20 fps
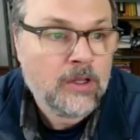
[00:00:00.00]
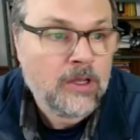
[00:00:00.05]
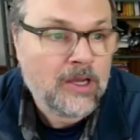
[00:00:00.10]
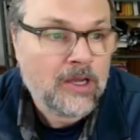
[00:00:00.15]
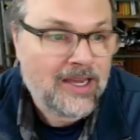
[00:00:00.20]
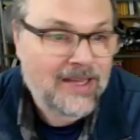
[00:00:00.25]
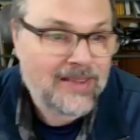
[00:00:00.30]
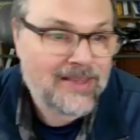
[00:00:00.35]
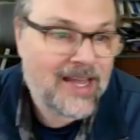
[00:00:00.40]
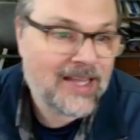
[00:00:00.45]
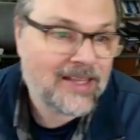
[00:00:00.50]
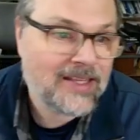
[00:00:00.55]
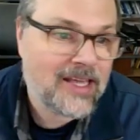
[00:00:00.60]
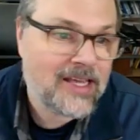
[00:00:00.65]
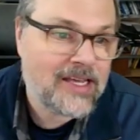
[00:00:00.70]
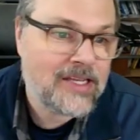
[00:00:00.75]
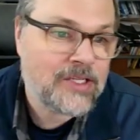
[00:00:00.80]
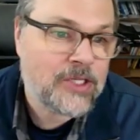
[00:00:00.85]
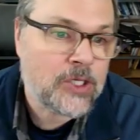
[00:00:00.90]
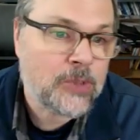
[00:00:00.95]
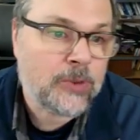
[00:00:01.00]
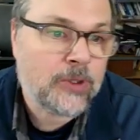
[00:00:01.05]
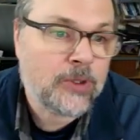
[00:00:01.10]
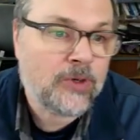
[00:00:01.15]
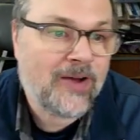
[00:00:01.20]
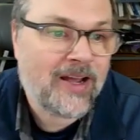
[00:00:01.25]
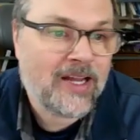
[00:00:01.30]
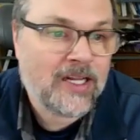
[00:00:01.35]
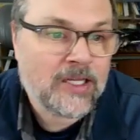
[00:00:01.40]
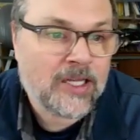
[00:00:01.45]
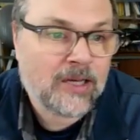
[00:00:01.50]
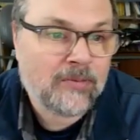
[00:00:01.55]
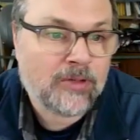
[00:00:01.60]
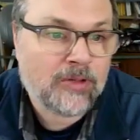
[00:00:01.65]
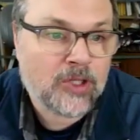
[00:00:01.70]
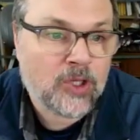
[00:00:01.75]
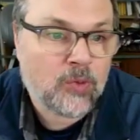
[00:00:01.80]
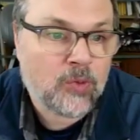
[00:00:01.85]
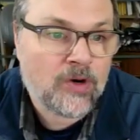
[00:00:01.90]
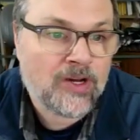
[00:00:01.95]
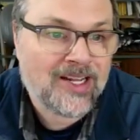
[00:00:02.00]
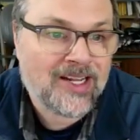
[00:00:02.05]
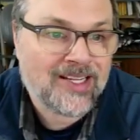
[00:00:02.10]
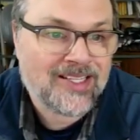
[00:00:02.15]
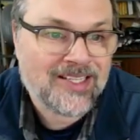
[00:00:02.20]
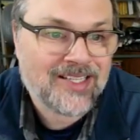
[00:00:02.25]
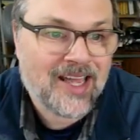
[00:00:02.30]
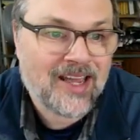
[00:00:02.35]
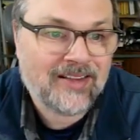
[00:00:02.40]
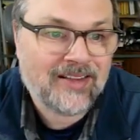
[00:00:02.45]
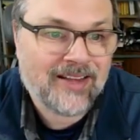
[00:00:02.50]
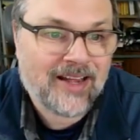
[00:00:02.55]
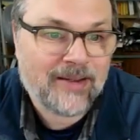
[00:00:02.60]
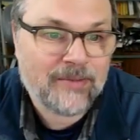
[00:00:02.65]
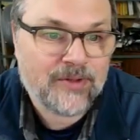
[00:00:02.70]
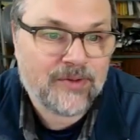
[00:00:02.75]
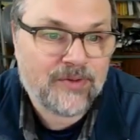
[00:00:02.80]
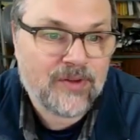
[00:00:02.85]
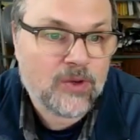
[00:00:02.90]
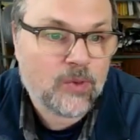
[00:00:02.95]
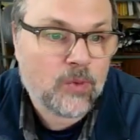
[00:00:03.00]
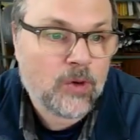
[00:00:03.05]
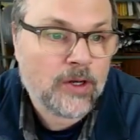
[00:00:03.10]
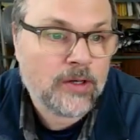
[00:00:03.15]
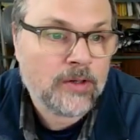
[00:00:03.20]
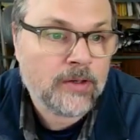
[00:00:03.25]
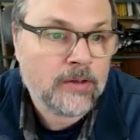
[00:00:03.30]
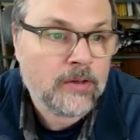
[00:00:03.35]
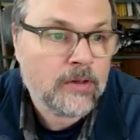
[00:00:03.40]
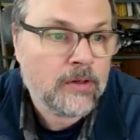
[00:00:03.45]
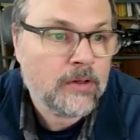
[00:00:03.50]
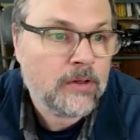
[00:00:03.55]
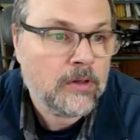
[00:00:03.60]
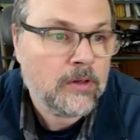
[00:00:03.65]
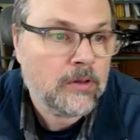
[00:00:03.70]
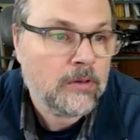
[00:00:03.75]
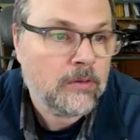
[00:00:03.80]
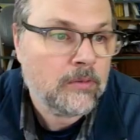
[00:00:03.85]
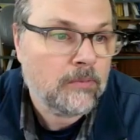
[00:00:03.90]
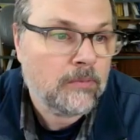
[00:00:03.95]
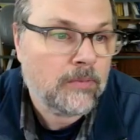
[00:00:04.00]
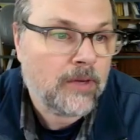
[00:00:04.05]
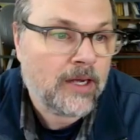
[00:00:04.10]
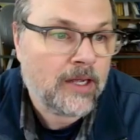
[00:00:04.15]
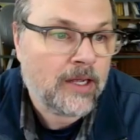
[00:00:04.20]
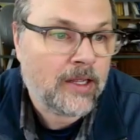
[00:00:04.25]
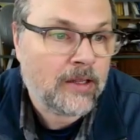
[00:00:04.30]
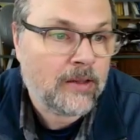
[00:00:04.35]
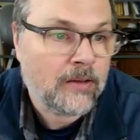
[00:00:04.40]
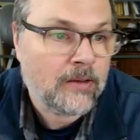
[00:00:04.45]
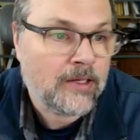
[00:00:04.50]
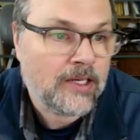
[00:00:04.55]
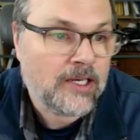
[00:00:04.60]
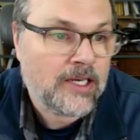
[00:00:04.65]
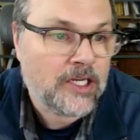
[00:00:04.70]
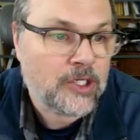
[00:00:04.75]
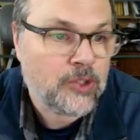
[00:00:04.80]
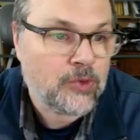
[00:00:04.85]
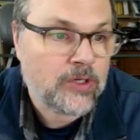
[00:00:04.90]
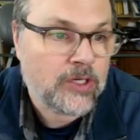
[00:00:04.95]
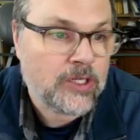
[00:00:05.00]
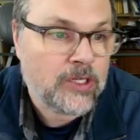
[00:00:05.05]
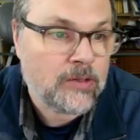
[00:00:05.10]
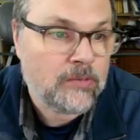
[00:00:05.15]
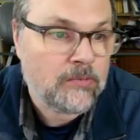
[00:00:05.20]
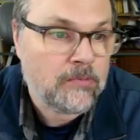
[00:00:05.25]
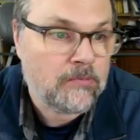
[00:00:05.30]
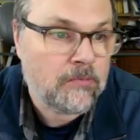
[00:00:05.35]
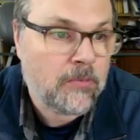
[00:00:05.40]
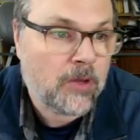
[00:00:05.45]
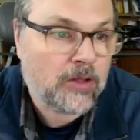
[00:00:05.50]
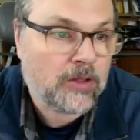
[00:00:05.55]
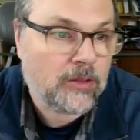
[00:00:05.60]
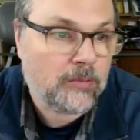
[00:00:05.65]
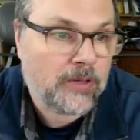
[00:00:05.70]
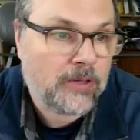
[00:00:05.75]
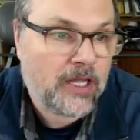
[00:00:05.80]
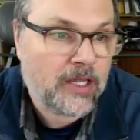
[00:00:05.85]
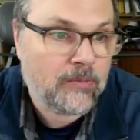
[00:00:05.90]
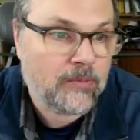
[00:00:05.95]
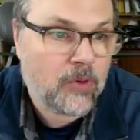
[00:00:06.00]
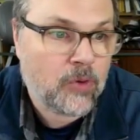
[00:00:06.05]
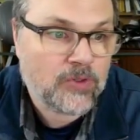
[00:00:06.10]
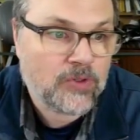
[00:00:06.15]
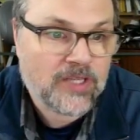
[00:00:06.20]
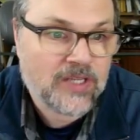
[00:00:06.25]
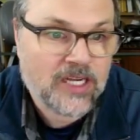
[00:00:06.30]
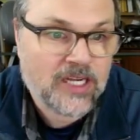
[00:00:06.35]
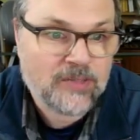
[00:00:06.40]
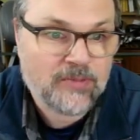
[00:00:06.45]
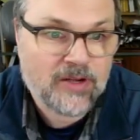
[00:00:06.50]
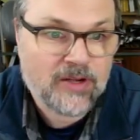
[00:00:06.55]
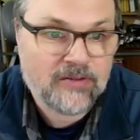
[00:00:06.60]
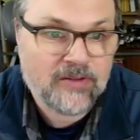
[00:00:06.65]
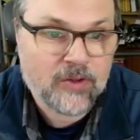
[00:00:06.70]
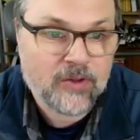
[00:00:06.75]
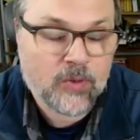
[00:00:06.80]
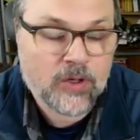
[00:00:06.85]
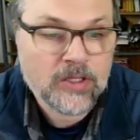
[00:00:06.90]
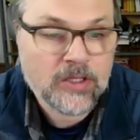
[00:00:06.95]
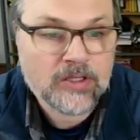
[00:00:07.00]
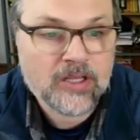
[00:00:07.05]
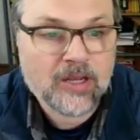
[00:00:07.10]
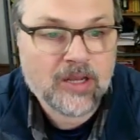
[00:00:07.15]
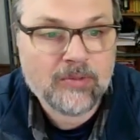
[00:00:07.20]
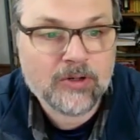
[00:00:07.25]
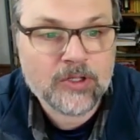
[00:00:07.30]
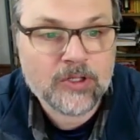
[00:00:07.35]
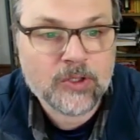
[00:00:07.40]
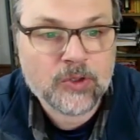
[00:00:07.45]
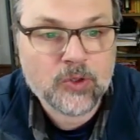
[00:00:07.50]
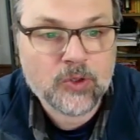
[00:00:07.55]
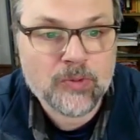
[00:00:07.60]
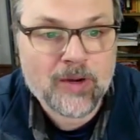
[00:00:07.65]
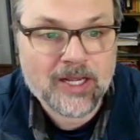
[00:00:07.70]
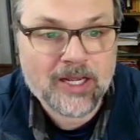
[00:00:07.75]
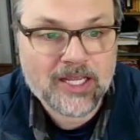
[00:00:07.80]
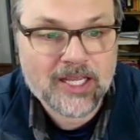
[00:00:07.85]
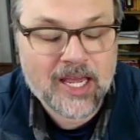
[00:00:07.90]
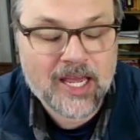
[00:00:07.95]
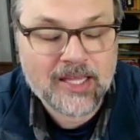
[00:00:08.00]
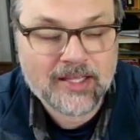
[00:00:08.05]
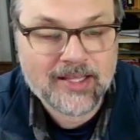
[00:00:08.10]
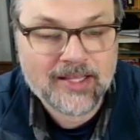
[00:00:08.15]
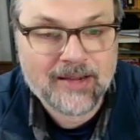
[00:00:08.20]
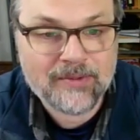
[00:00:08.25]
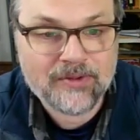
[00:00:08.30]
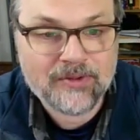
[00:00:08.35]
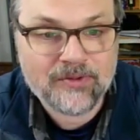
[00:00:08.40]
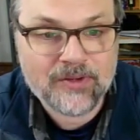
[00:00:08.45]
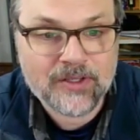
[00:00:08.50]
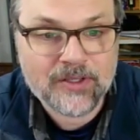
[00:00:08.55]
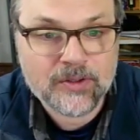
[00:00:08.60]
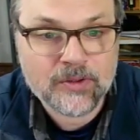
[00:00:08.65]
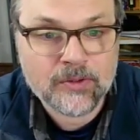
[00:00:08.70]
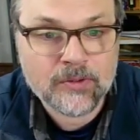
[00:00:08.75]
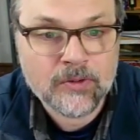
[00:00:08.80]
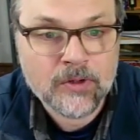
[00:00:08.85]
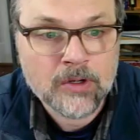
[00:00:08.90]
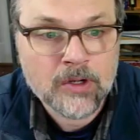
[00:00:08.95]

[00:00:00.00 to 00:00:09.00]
In that case, you would write W1 as K times V1 by literally multiplying both sides by V1, W2 by K times V2.